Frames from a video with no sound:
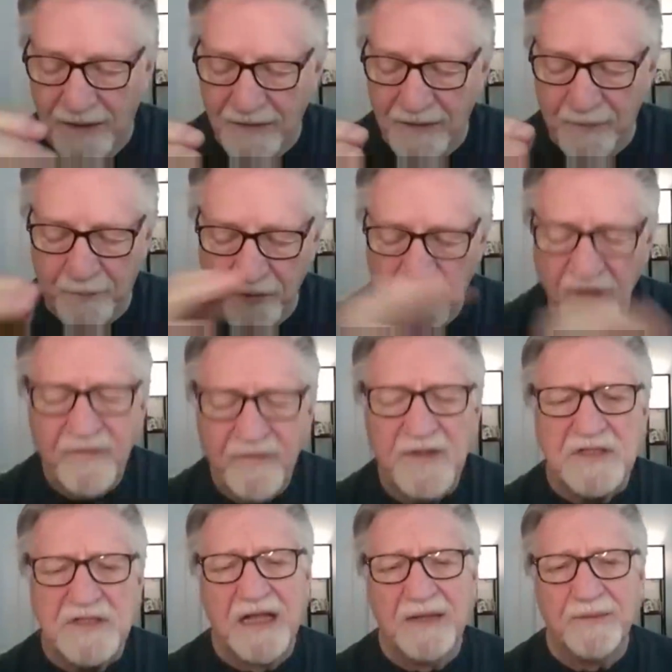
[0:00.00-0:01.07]
time I had been
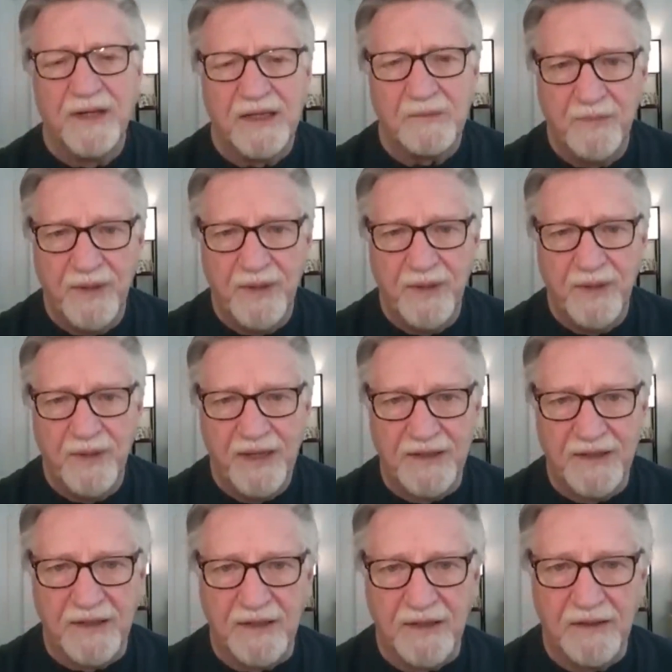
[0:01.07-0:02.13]
there,
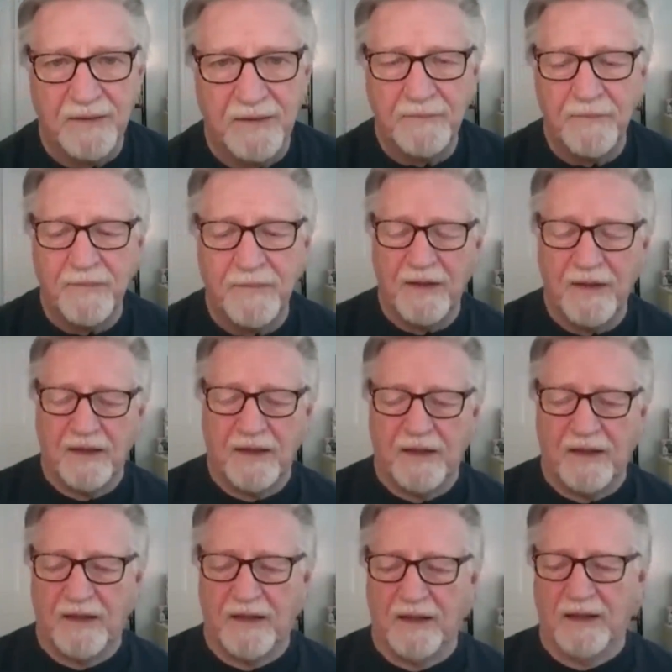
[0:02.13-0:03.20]
uh, when I
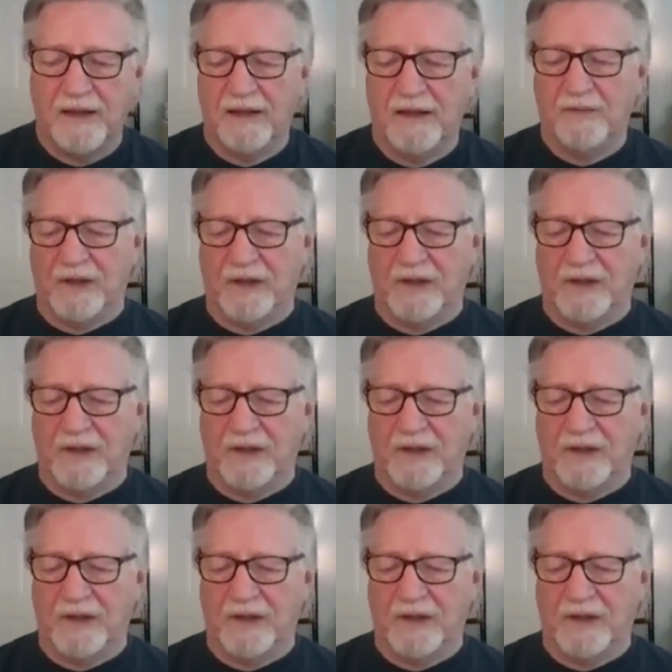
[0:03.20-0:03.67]
walked to the